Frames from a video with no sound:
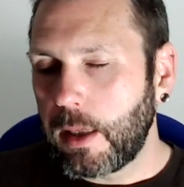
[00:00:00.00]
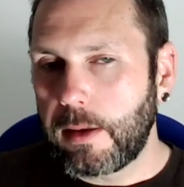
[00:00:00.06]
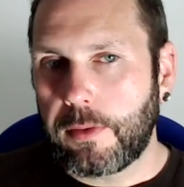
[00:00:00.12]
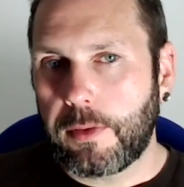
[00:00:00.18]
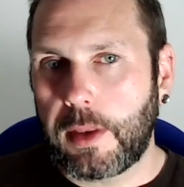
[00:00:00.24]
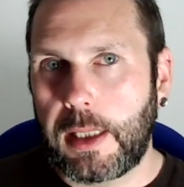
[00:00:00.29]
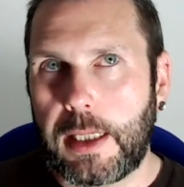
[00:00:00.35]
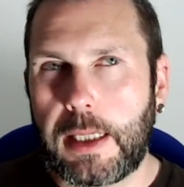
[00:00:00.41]

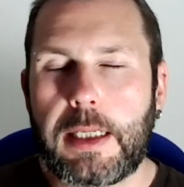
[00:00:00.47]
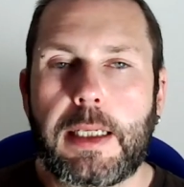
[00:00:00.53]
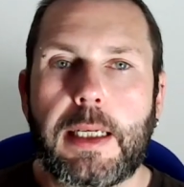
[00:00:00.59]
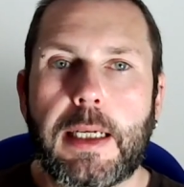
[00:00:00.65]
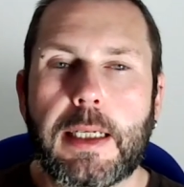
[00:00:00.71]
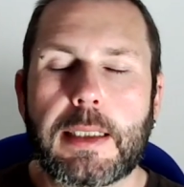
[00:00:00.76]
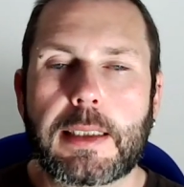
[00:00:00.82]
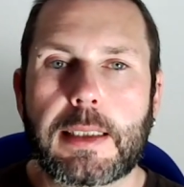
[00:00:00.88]
the
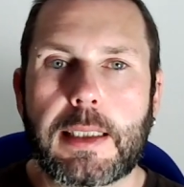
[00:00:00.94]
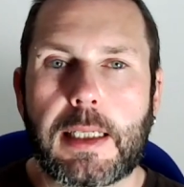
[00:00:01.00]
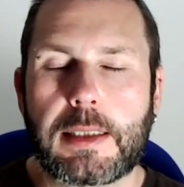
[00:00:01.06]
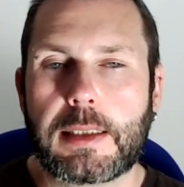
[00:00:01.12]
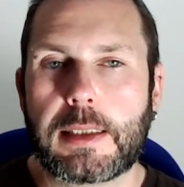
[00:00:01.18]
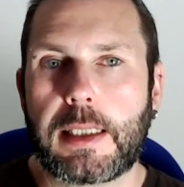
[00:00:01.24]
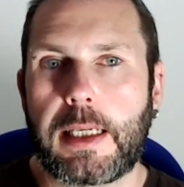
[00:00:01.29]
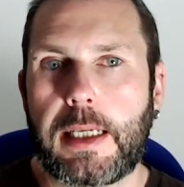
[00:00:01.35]

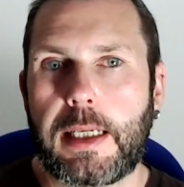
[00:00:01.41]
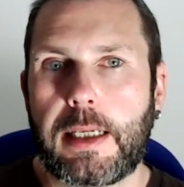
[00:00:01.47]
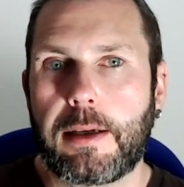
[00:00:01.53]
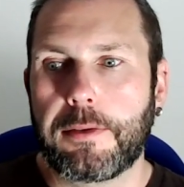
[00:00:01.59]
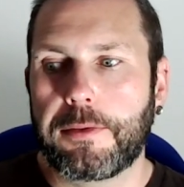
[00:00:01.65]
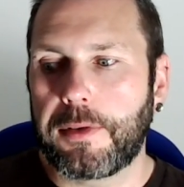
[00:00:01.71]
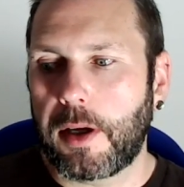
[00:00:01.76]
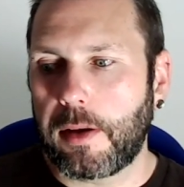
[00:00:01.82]
Scentsy
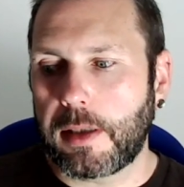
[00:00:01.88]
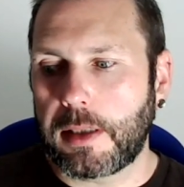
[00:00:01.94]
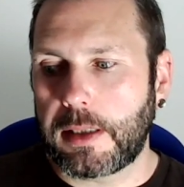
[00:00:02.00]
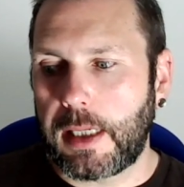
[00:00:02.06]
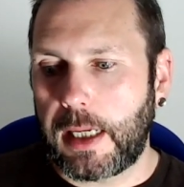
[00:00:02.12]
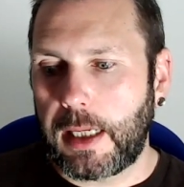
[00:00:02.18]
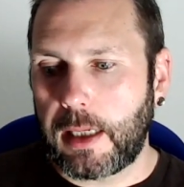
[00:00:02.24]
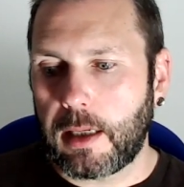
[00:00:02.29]
Father's
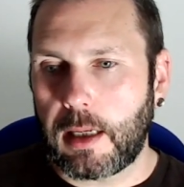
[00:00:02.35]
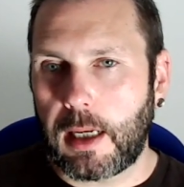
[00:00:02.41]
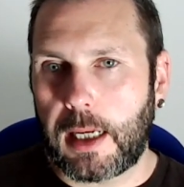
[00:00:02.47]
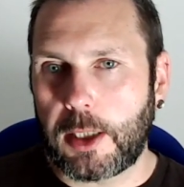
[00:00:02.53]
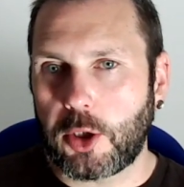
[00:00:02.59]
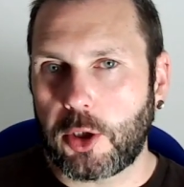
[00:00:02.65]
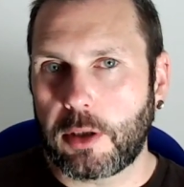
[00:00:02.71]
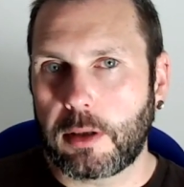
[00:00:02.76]
Day
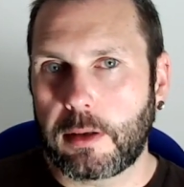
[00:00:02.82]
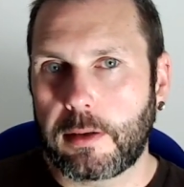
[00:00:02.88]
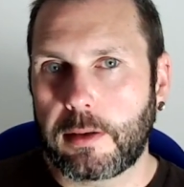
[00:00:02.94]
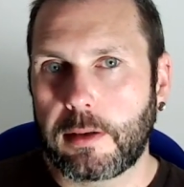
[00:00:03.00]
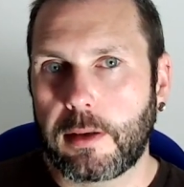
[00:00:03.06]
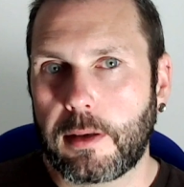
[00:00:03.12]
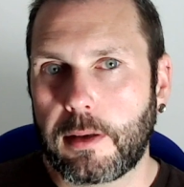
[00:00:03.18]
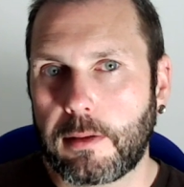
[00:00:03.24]
collection
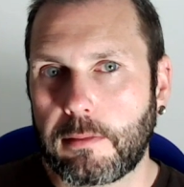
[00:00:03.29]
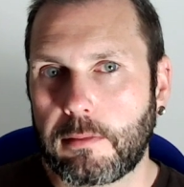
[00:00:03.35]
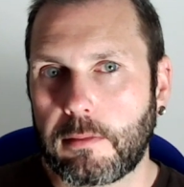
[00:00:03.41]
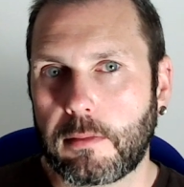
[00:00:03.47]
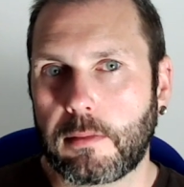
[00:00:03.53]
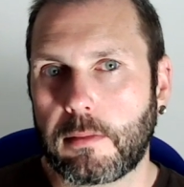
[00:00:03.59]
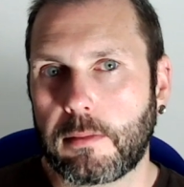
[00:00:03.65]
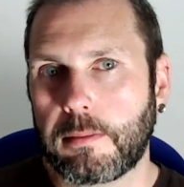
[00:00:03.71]

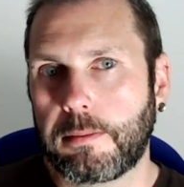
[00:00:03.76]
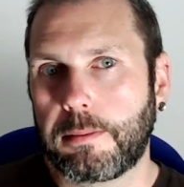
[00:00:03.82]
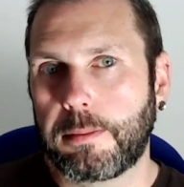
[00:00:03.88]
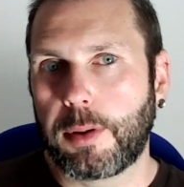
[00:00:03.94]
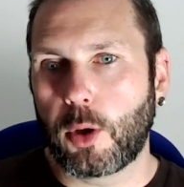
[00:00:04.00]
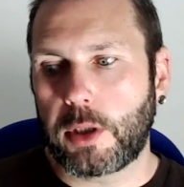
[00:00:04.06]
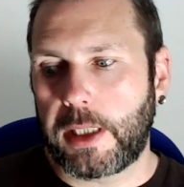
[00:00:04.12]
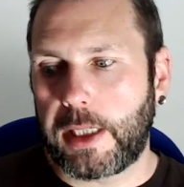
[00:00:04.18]

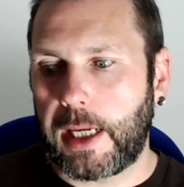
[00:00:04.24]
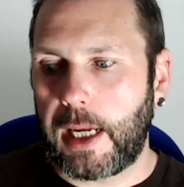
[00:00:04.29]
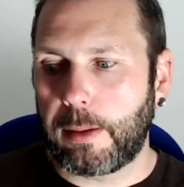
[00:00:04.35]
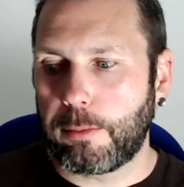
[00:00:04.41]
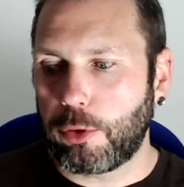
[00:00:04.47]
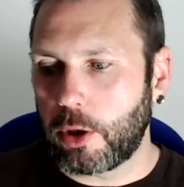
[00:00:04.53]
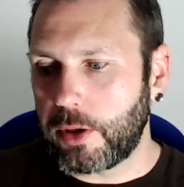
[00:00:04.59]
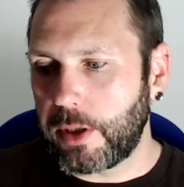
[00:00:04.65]
body care
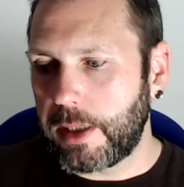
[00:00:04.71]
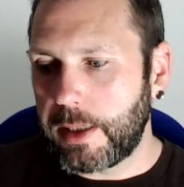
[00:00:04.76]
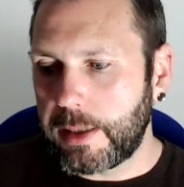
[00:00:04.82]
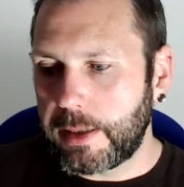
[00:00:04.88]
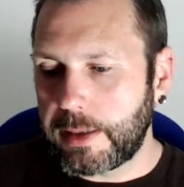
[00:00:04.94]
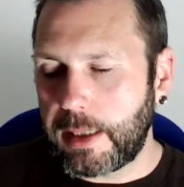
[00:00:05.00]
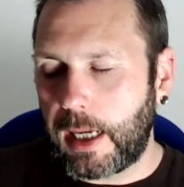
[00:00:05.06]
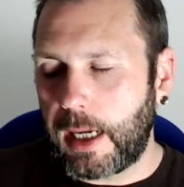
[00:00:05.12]

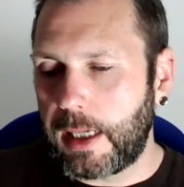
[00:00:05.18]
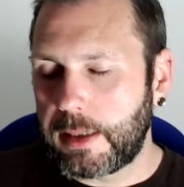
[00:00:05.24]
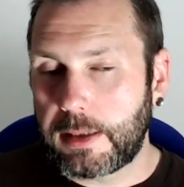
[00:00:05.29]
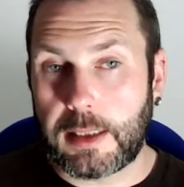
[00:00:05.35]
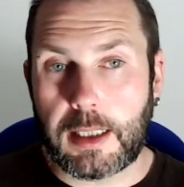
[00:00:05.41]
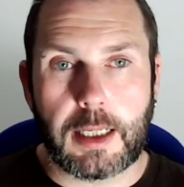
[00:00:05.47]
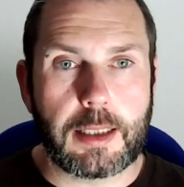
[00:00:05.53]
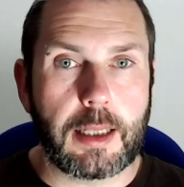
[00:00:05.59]
product and
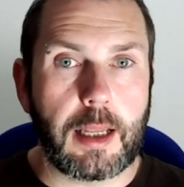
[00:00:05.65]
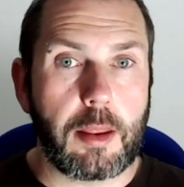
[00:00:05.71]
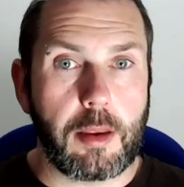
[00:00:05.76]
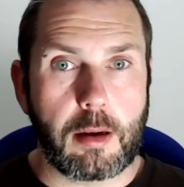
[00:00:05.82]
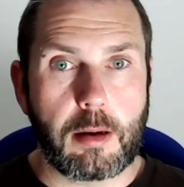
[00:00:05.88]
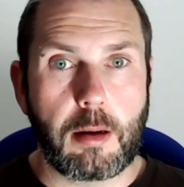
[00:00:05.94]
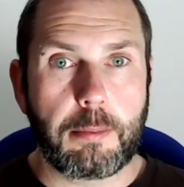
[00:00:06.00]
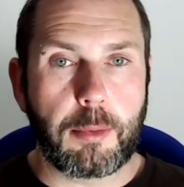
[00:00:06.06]

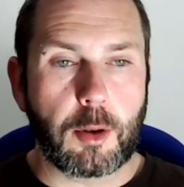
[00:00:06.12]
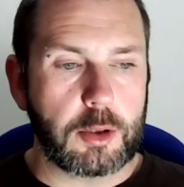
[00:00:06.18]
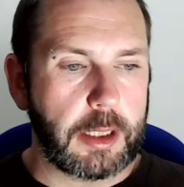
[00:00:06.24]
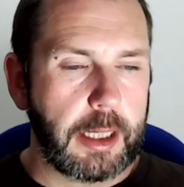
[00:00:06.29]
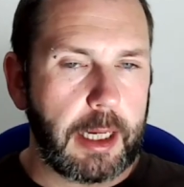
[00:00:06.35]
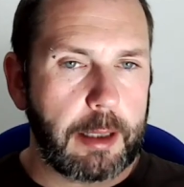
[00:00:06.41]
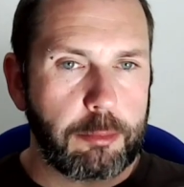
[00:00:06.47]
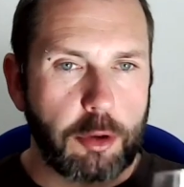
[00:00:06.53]
another body
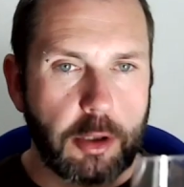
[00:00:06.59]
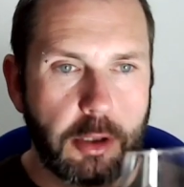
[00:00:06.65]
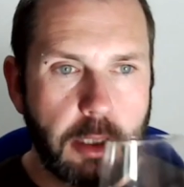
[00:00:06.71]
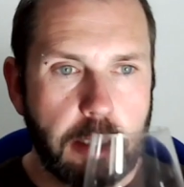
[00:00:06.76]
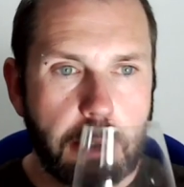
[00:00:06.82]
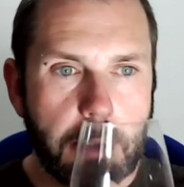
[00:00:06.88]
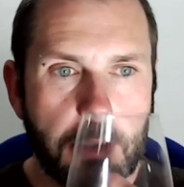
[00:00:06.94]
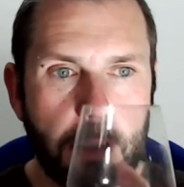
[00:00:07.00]
care
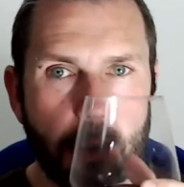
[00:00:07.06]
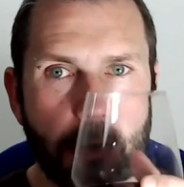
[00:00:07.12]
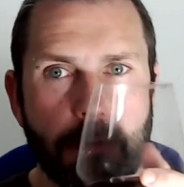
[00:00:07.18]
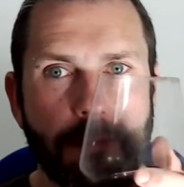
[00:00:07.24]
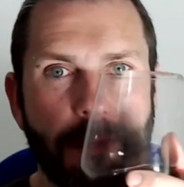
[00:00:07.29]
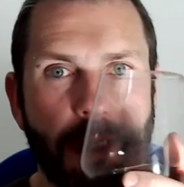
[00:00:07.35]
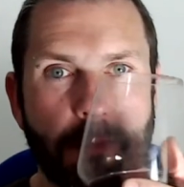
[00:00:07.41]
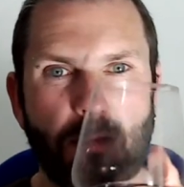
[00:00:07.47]
product. So I'm
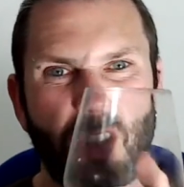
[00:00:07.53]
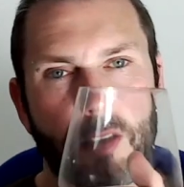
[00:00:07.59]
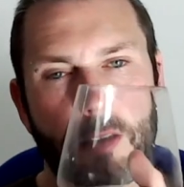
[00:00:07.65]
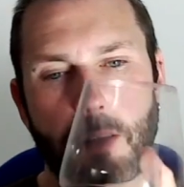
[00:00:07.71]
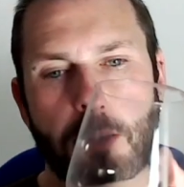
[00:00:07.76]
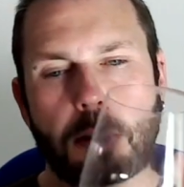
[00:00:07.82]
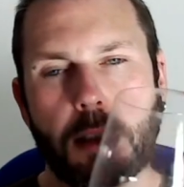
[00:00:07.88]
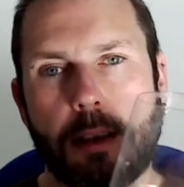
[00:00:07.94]
just
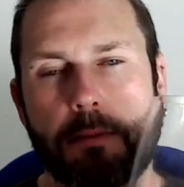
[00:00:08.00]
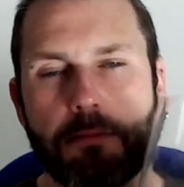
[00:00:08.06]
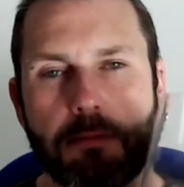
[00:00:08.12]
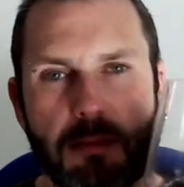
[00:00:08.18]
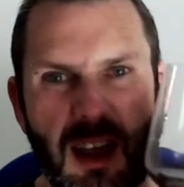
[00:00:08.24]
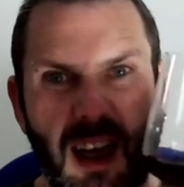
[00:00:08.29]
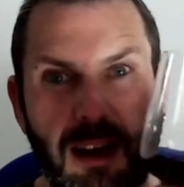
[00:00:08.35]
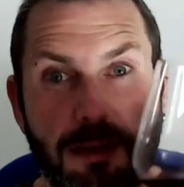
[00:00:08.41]
going to have a